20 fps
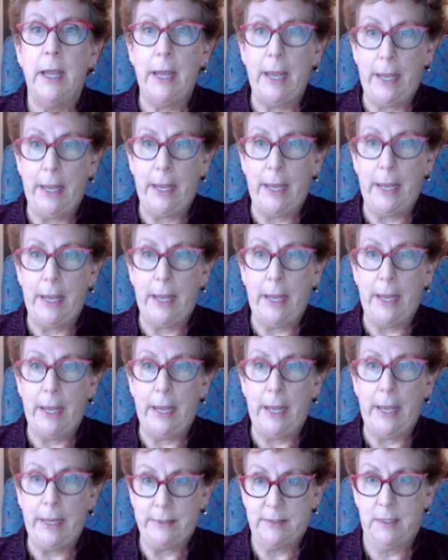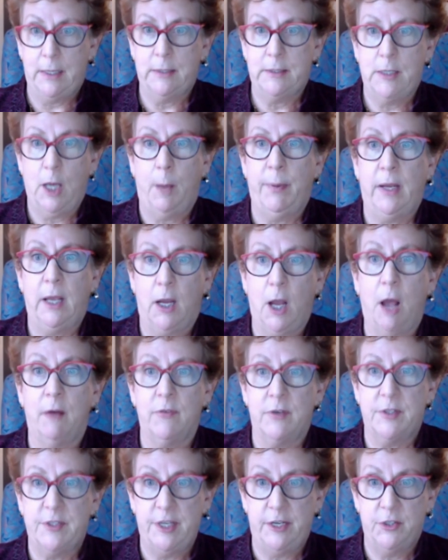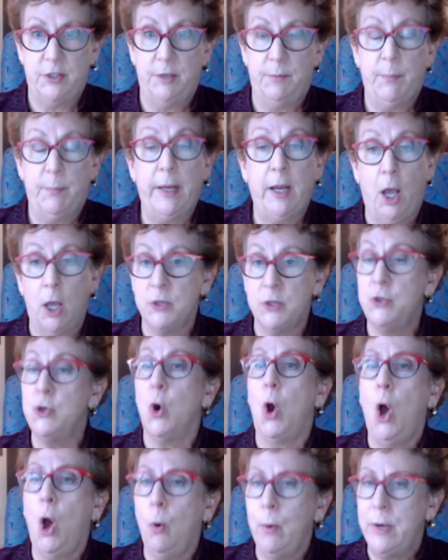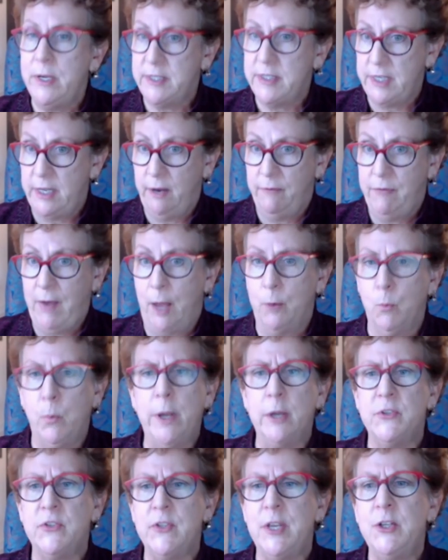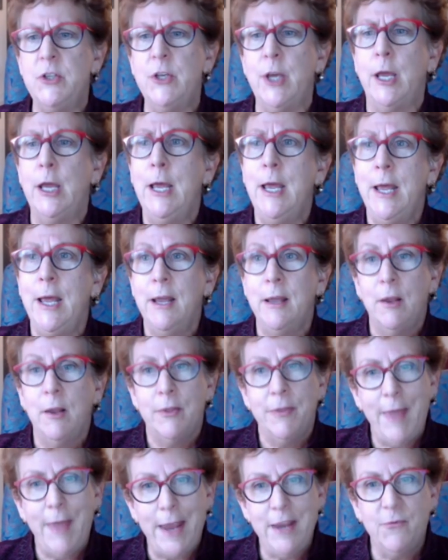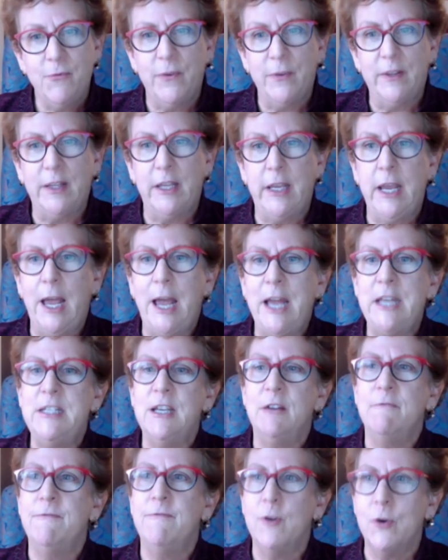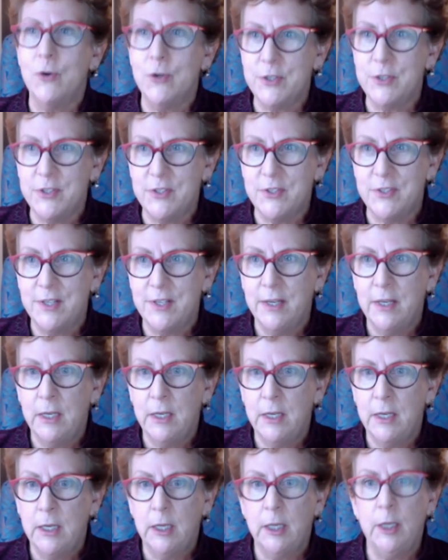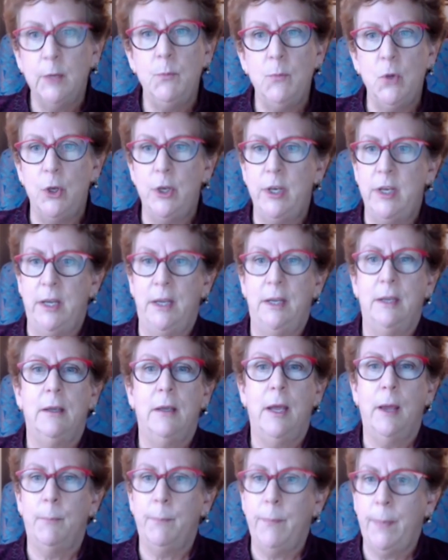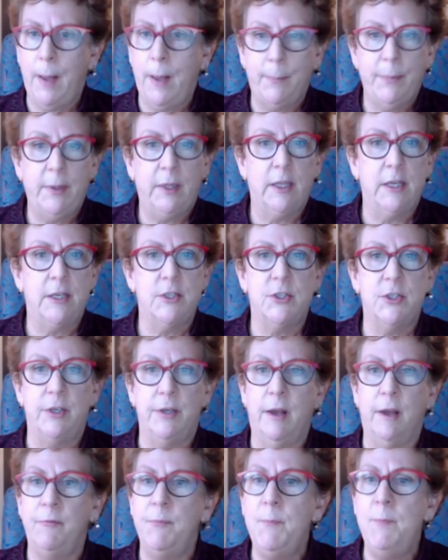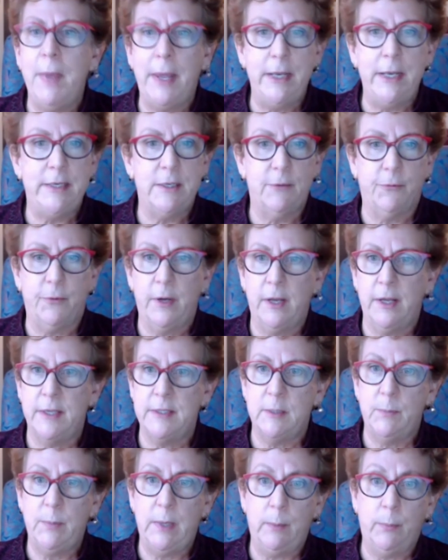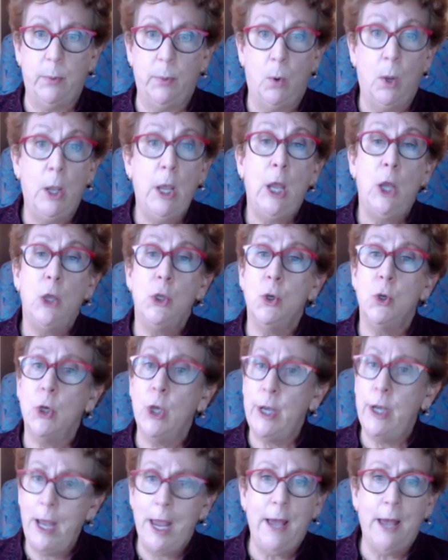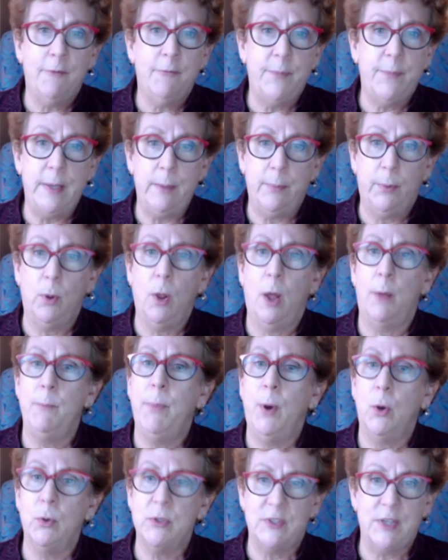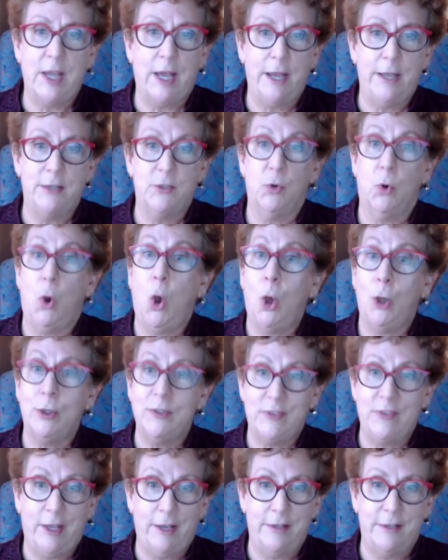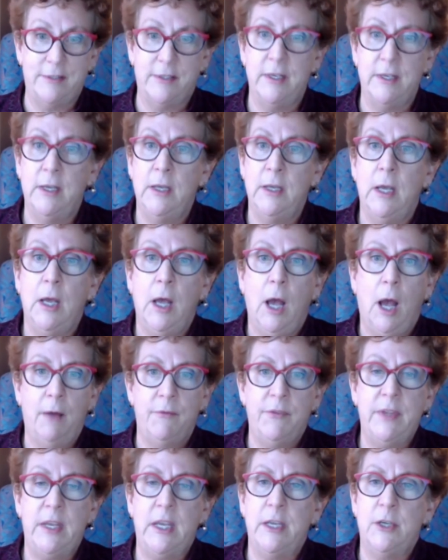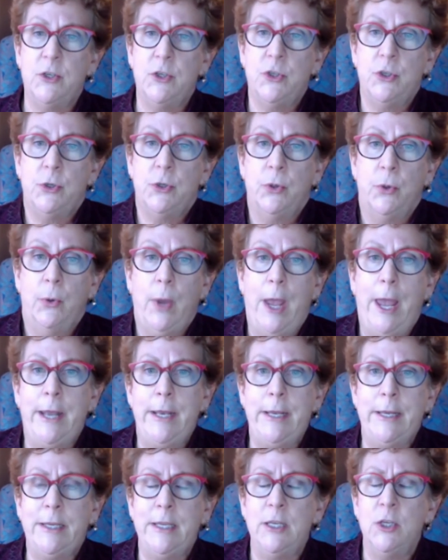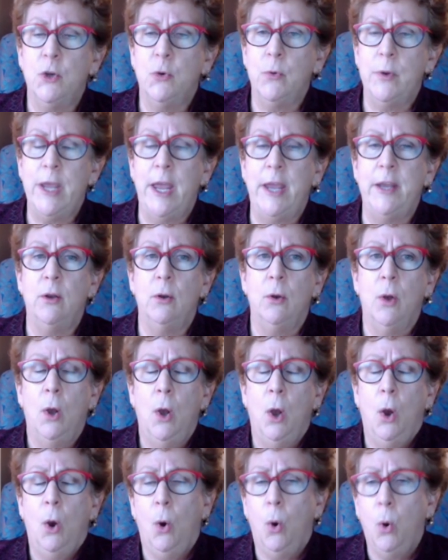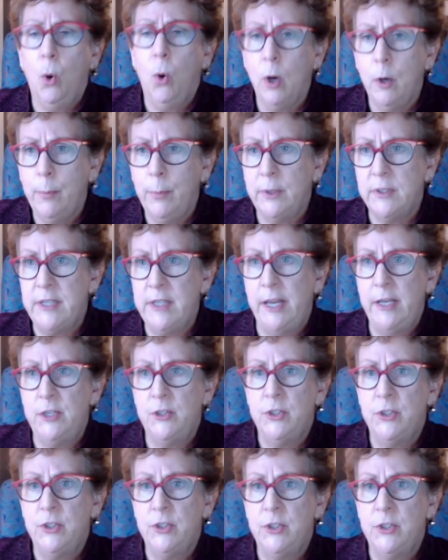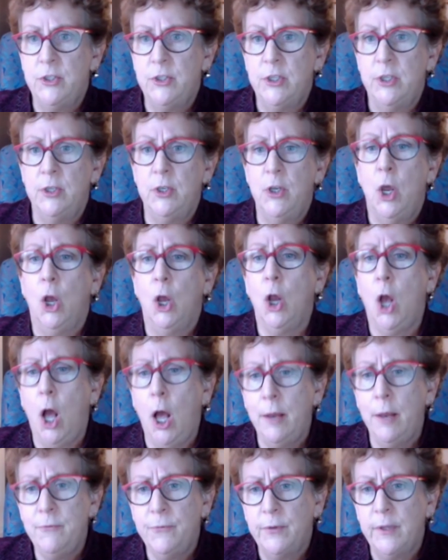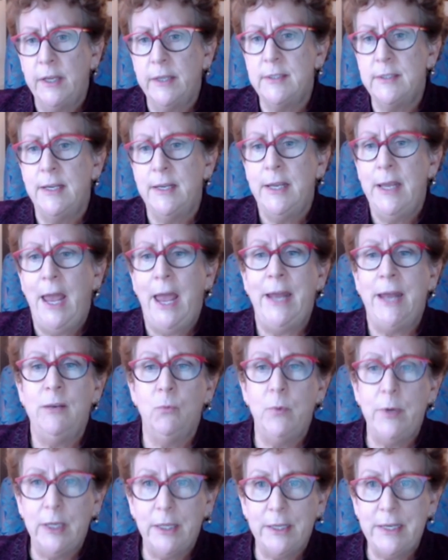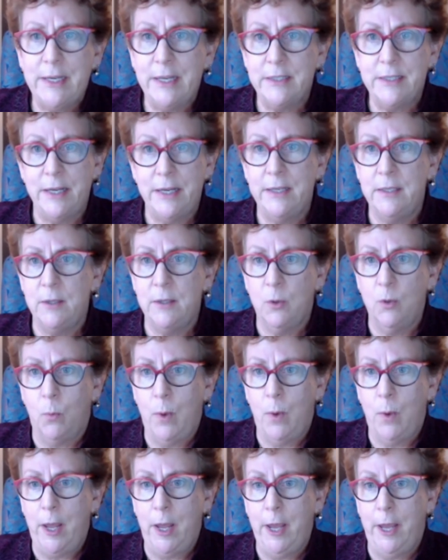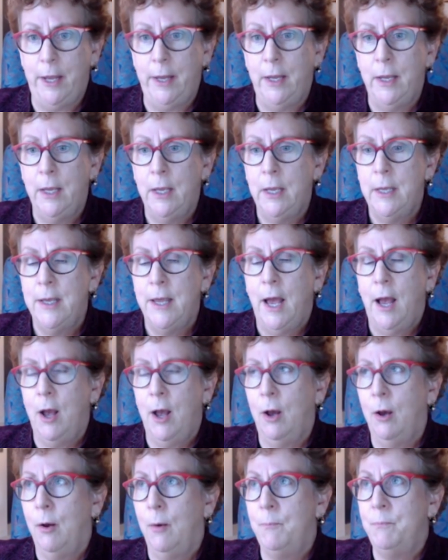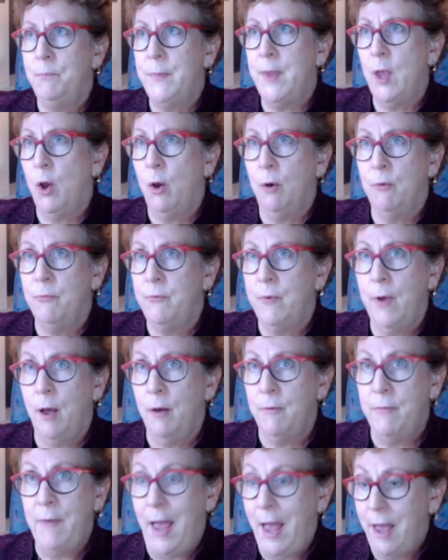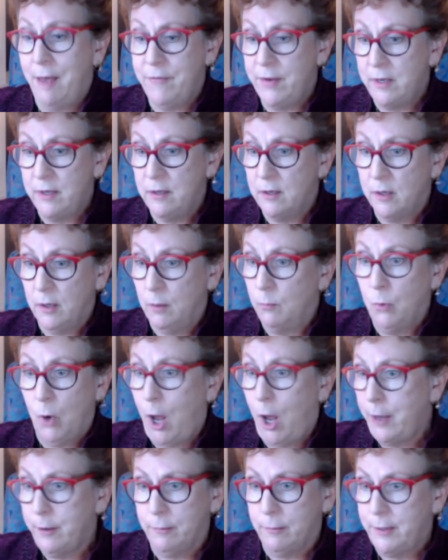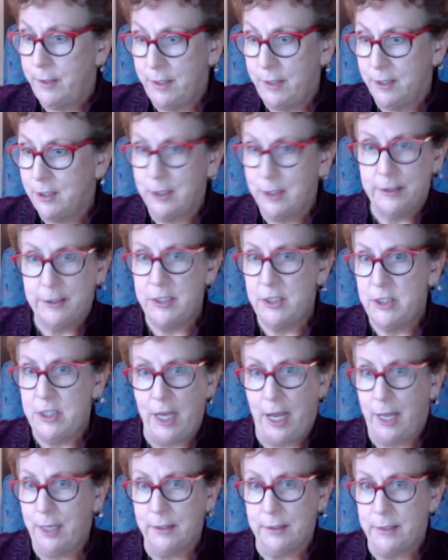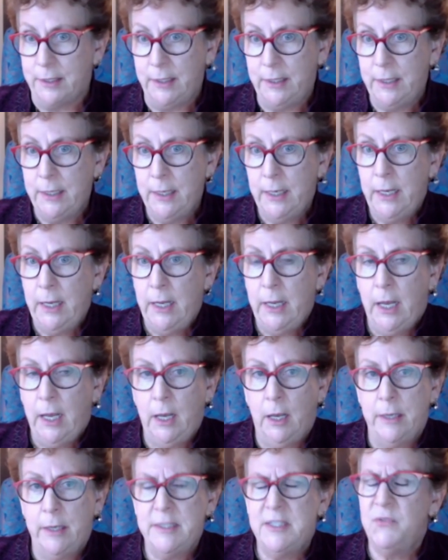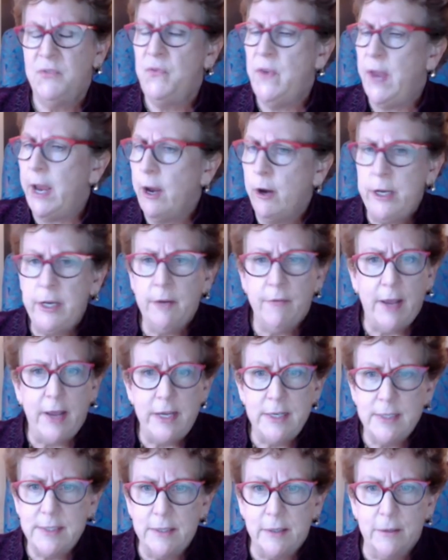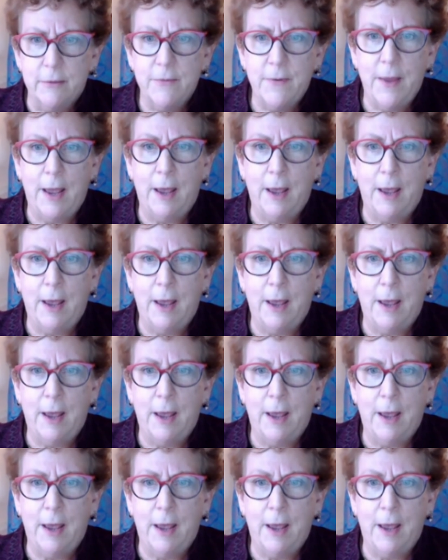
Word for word: as a topic of conversation, because you're always going to find, we're such a, thankfully, a diverse community, a population of many different kinds of people. You're going to have people on both sides or all sides of the issue, and it can create horrible tension, conflict, and really get in the way of having camaraderie and collegiality. It's very divisive.